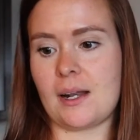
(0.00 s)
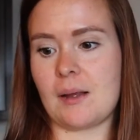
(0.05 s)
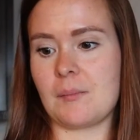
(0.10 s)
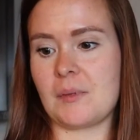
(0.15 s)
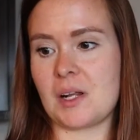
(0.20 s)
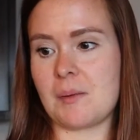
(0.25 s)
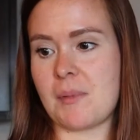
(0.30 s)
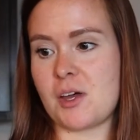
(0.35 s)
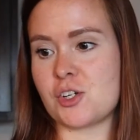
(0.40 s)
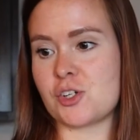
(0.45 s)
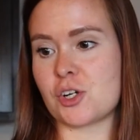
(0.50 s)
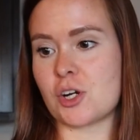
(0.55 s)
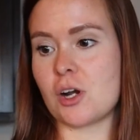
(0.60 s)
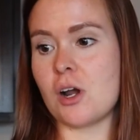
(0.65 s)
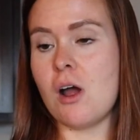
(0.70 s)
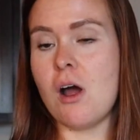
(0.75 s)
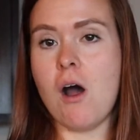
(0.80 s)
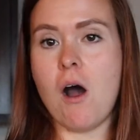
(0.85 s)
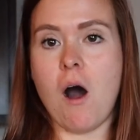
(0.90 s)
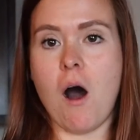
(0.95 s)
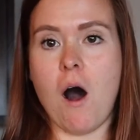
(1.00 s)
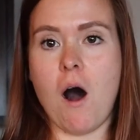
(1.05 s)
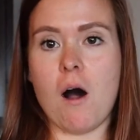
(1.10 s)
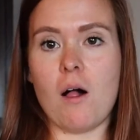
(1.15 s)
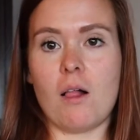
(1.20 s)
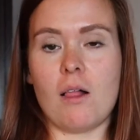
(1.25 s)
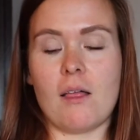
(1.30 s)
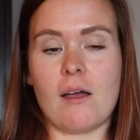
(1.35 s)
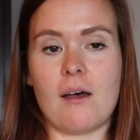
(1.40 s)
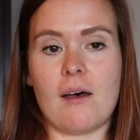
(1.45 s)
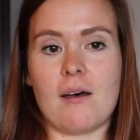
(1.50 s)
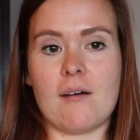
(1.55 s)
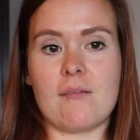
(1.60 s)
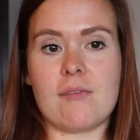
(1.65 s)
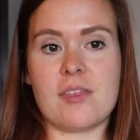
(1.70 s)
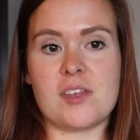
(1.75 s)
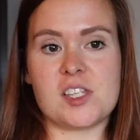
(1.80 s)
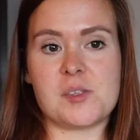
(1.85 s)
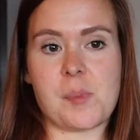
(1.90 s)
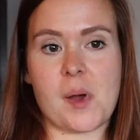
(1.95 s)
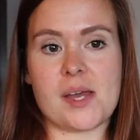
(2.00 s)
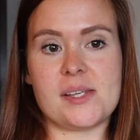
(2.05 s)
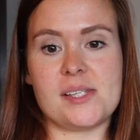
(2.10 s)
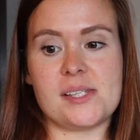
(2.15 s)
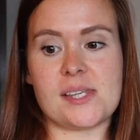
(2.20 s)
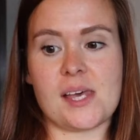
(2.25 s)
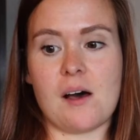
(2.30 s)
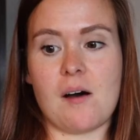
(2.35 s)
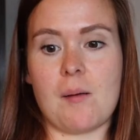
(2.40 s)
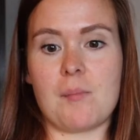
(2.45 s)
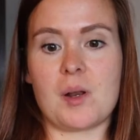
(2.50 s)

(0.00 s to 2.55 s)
I'm gonna measure all of the spices out.